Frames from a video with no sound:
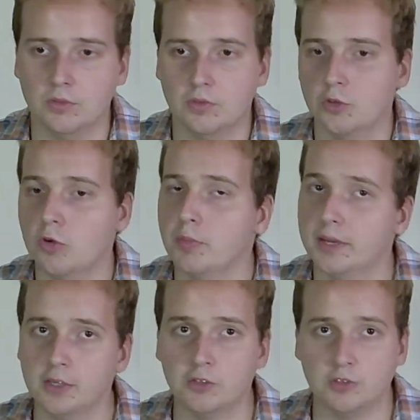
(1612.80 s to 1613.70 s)

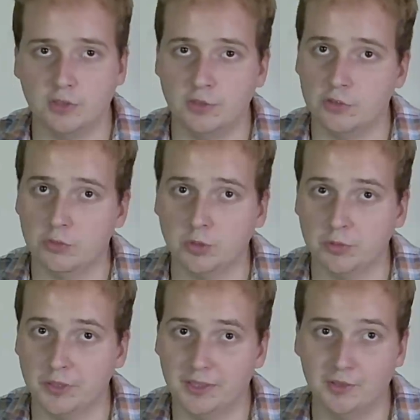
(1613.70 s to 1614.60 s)
Nobody goes into this world
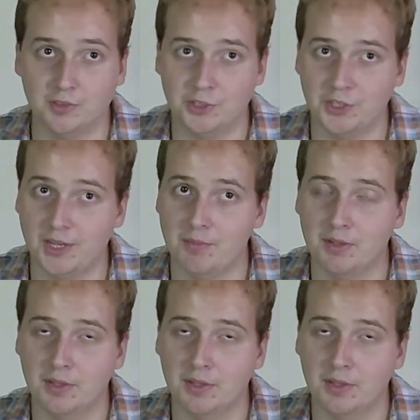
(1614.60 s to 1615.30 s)
with guilt and shame.